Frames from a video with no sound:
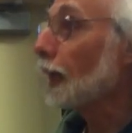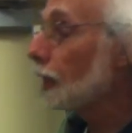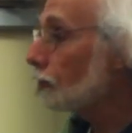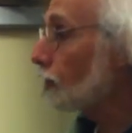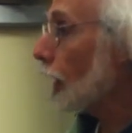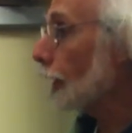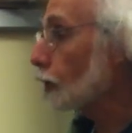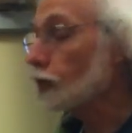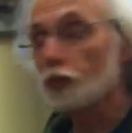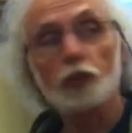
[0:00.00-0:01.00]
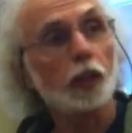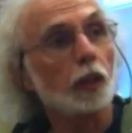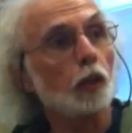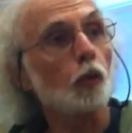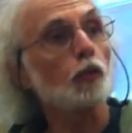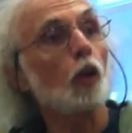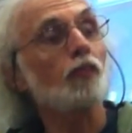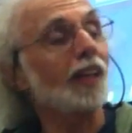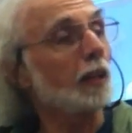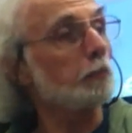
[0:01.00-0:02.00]
And he fires his thing and goes
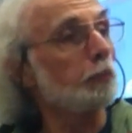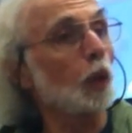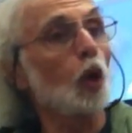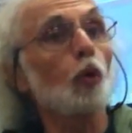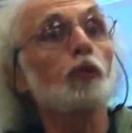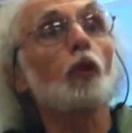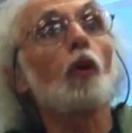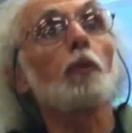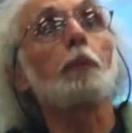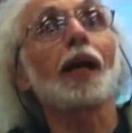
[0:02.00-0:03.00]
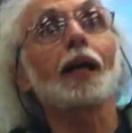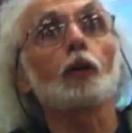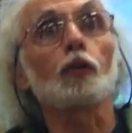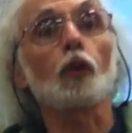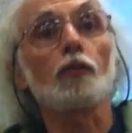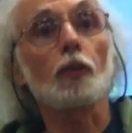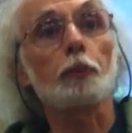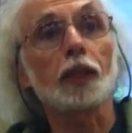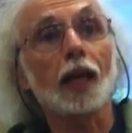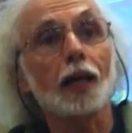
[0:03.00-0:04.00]
off, and it blows all the panels off the
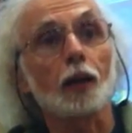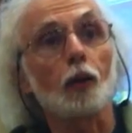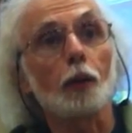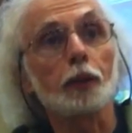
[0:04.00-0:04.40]
piano.